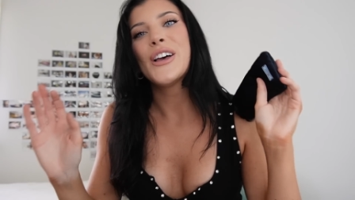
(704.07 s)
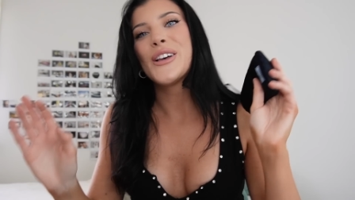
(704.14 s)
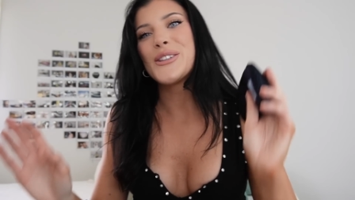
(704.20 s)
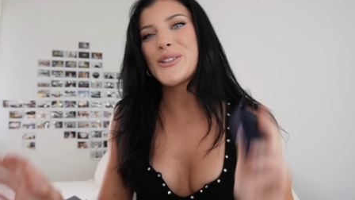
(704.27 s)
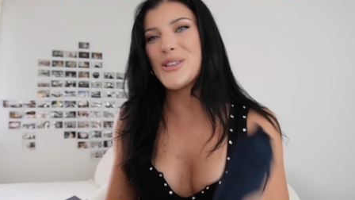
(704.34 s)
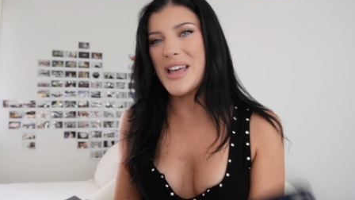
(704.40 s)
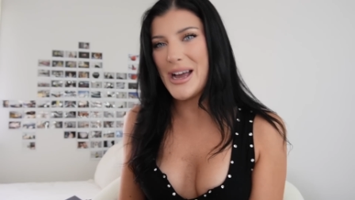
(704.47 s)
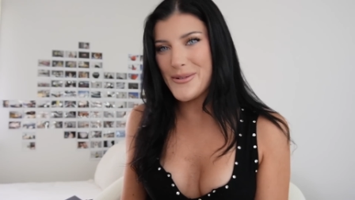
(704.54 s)

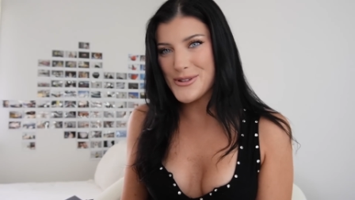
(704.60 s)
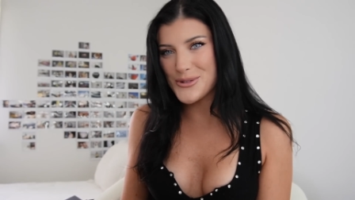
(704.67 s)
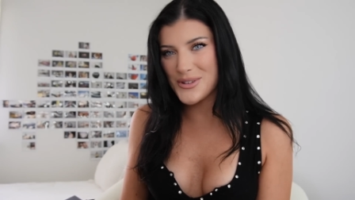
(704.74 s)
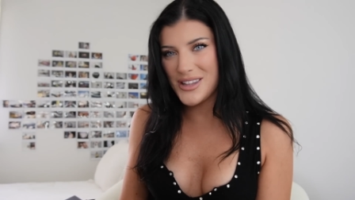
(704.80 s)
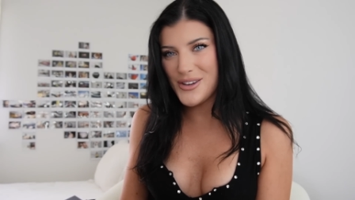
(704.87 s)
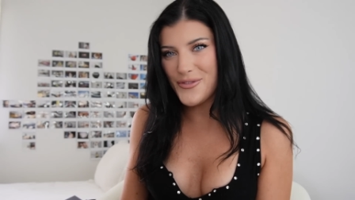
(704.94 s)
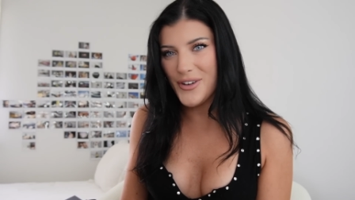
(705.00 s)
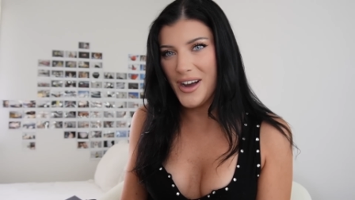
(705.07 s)
So that was
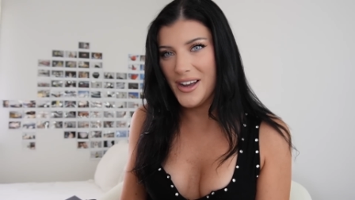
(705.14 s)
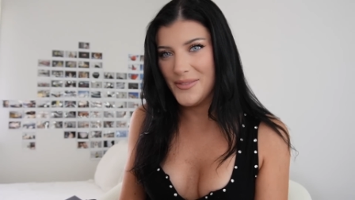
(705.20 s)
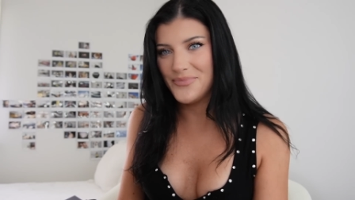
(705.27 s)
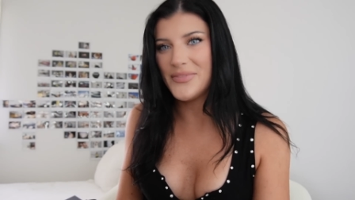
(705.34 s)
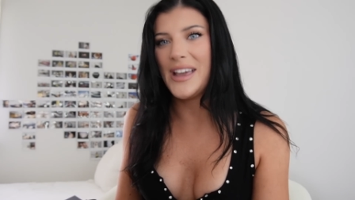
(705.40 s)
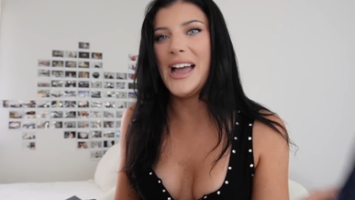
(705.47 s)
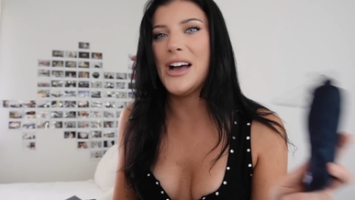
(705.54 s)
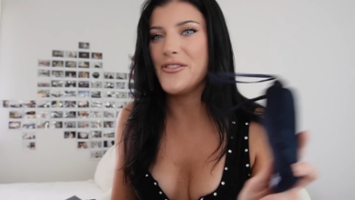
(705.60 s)
really
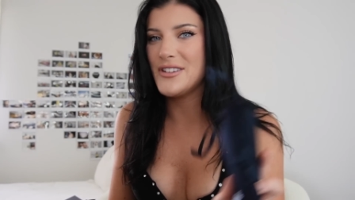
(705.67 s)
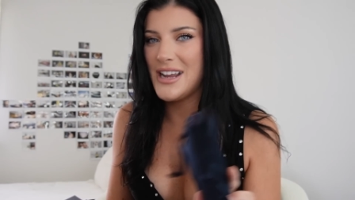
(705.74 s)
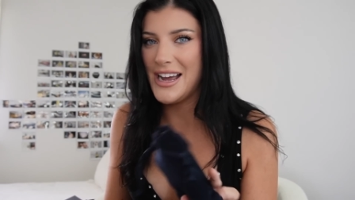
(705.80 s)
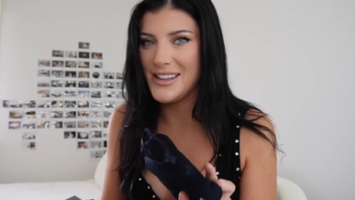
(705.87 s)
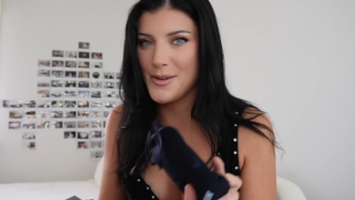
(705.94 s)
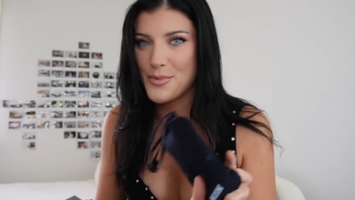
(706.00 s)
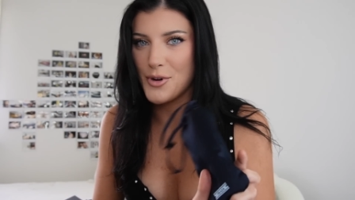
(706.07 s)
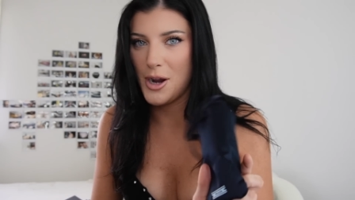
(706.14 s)
fun. I haven't
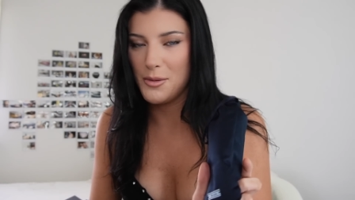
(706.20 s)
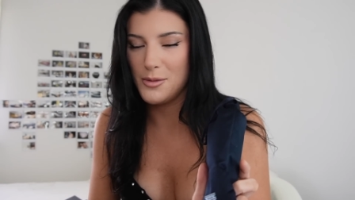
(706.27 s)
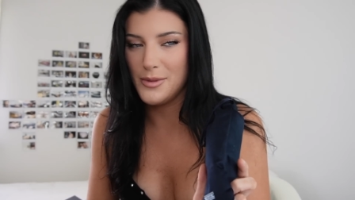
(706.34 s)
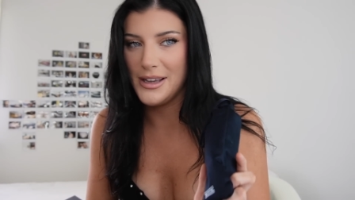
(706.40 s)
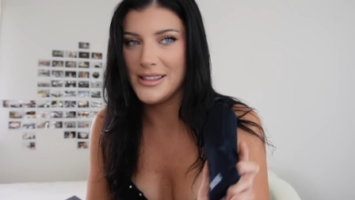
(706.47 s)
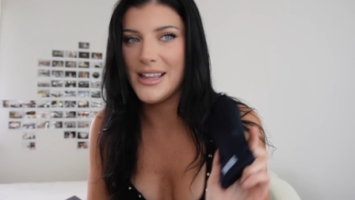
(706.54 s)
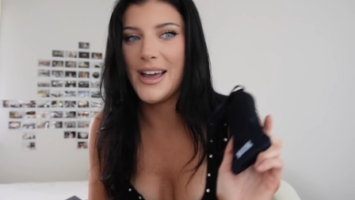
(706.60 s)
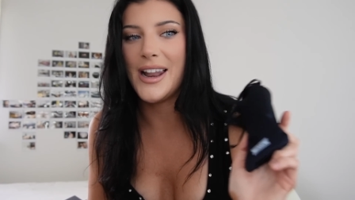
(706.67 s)
had a problem
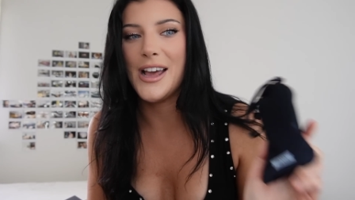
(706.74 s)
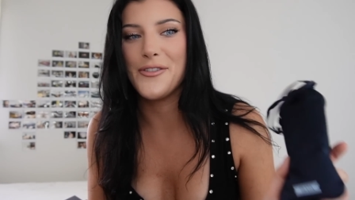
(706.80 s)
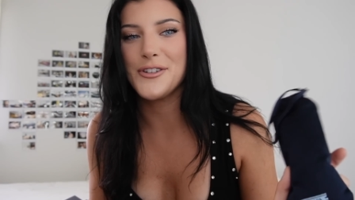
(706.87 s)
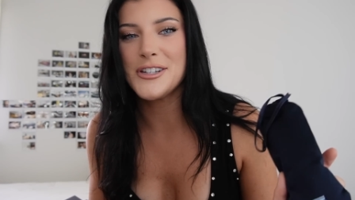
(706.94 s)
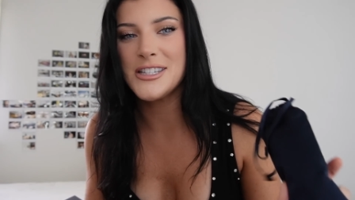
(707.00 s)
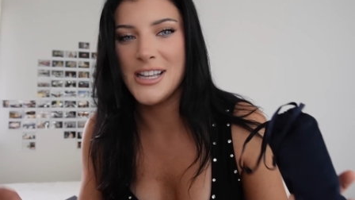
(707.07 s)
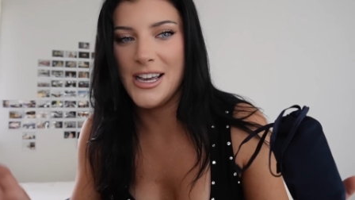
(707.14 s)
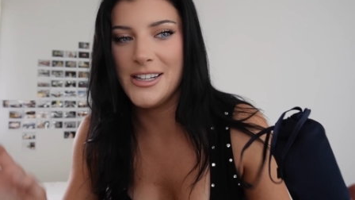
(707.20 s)
like that ever
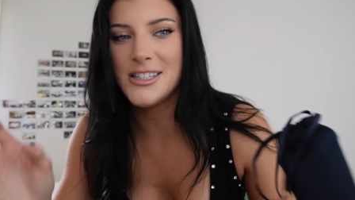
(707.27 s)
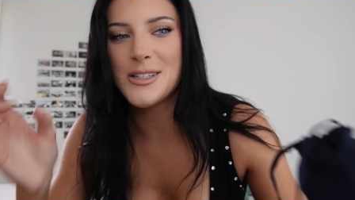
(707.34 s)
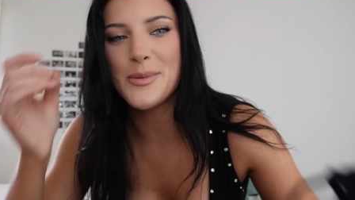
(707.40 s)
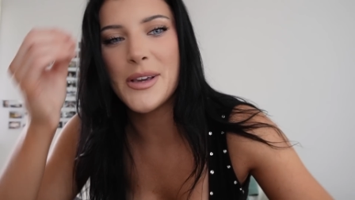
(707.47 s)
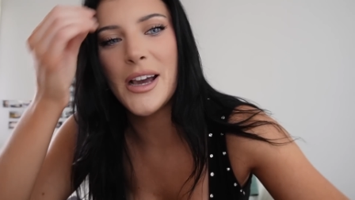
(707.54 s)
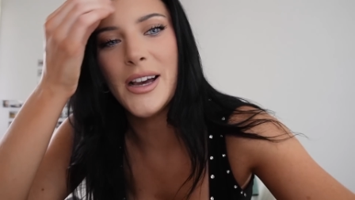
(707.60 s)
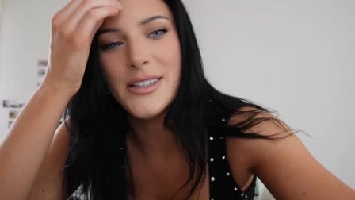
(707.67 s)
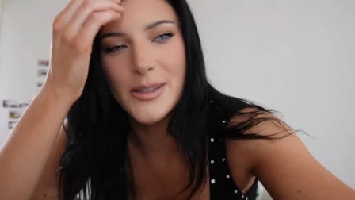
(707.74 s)
since
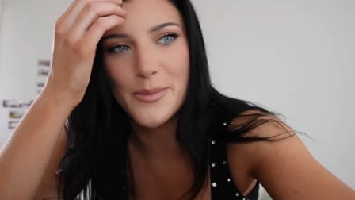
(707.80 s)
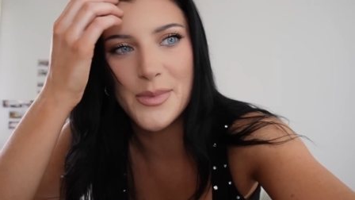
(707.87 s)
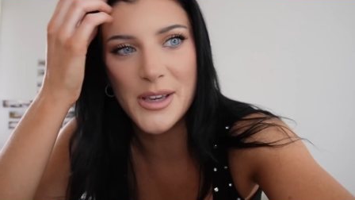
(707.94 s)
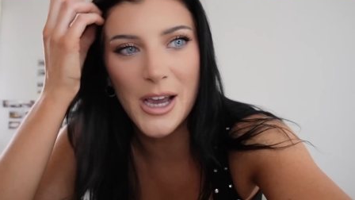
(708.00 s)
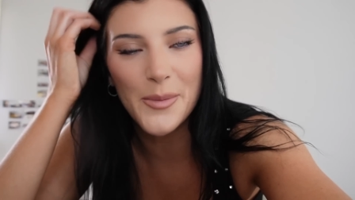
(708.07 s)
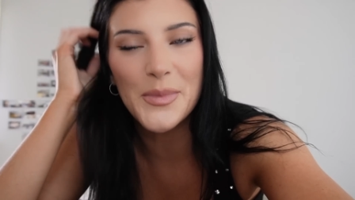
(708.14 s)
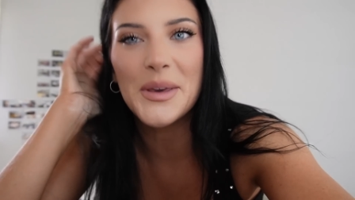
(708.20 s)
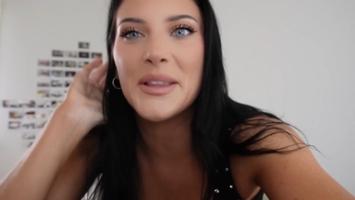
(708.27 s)
because I'm
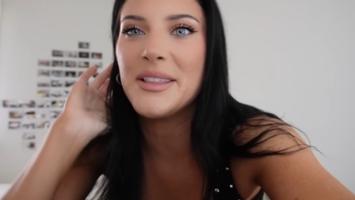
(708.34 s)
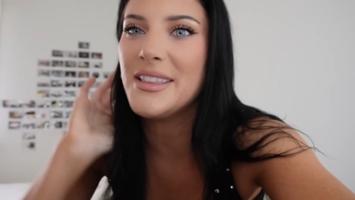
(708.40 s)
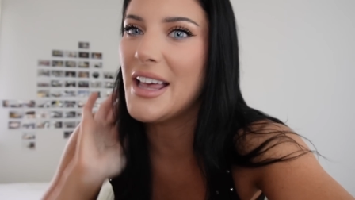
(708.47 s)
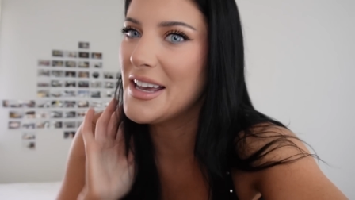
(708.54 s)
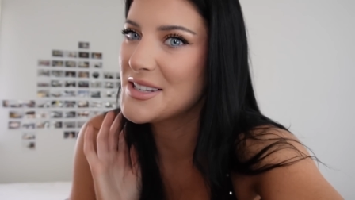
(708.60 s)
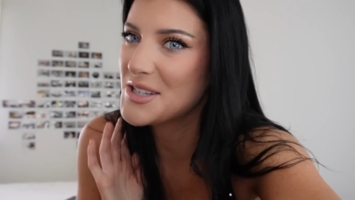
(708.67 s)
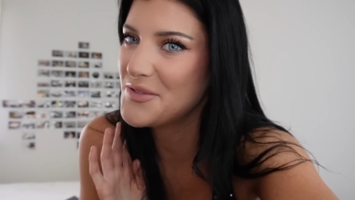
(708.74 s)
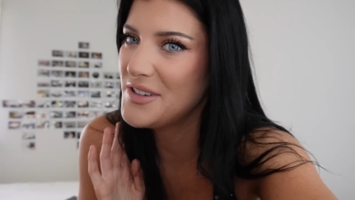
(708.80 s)
becoming
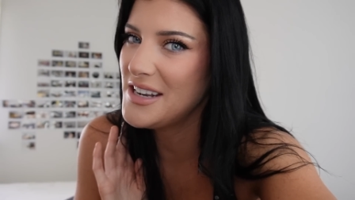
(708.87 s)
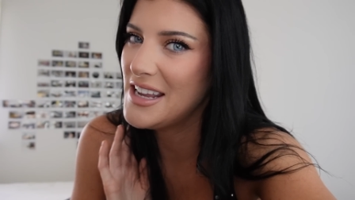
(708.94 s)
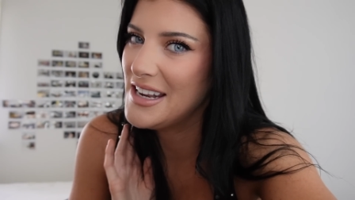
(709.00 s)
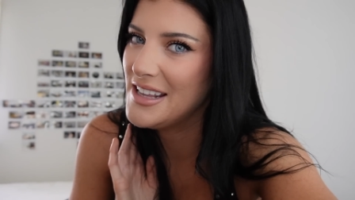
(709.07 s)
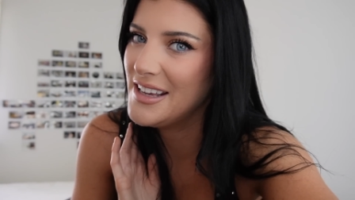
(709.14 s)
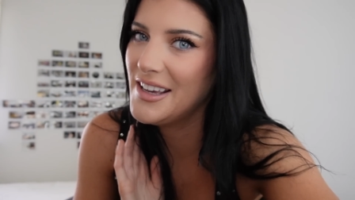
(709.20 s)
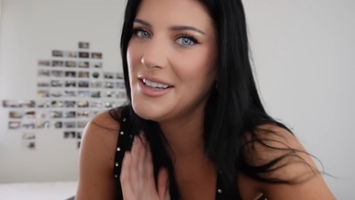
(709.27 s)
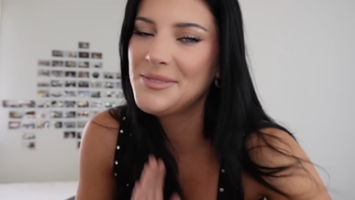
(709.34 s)
less of an
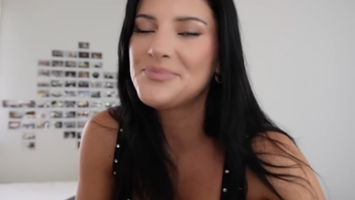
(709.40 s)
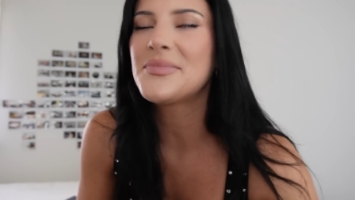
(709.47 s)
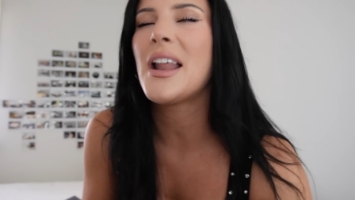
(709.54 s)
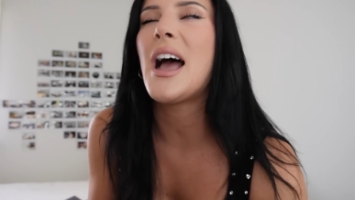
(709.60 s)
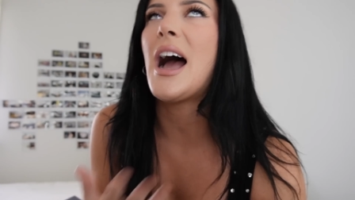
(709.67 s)
idiot.